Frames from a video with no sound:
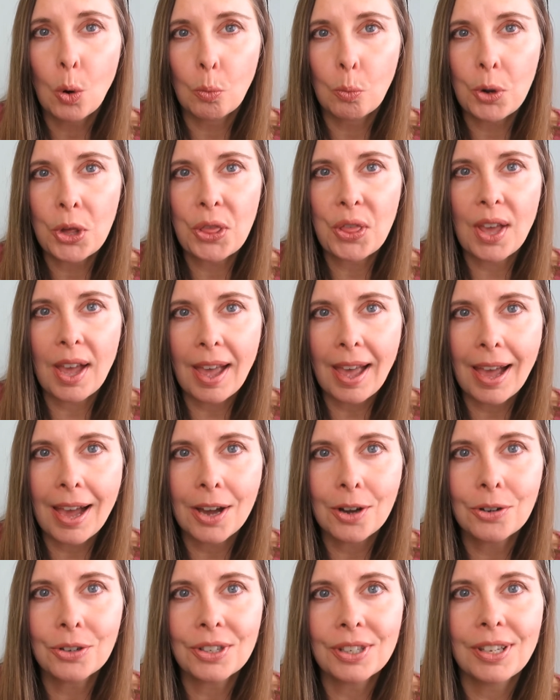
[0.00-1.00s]

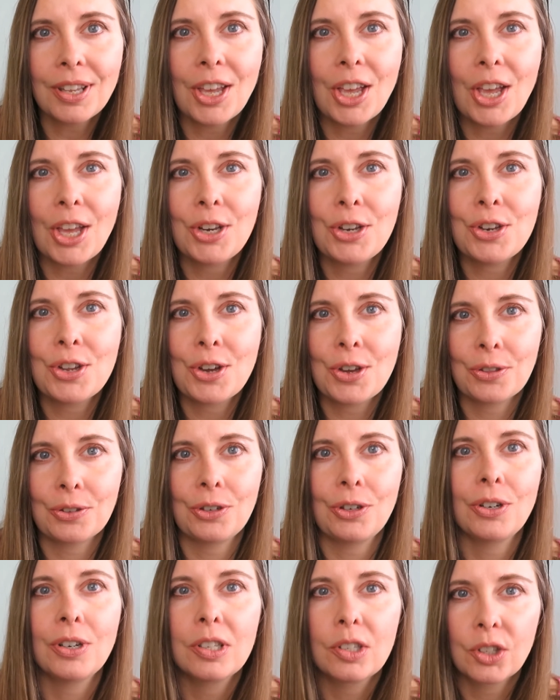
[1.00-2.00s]
without
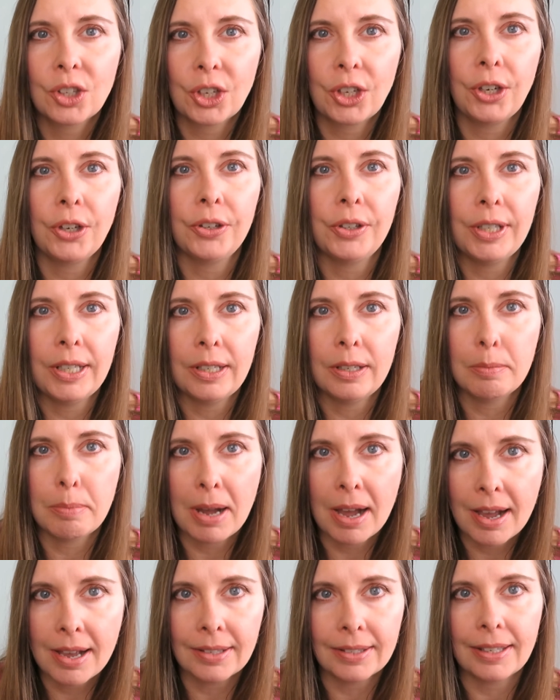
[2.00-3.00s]
another security
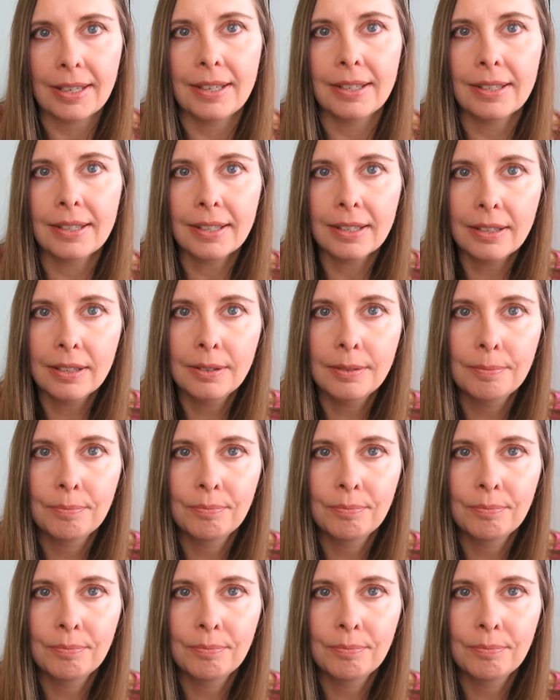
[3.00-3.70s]
deposit.